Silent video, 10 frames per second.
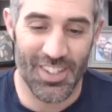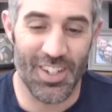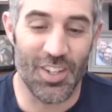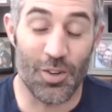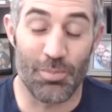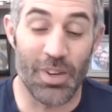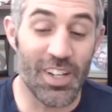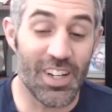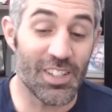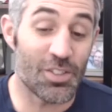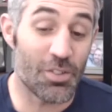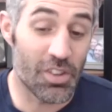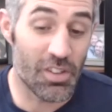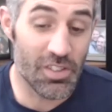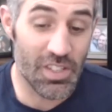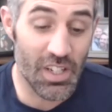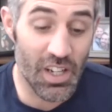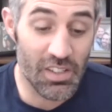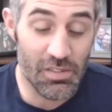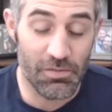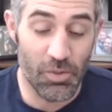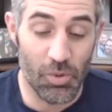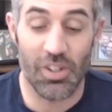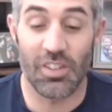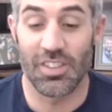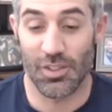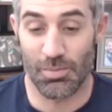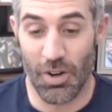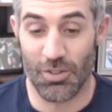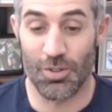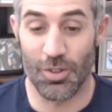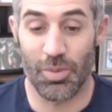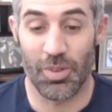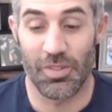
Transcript: either Monday nights or Thursday nights for small group,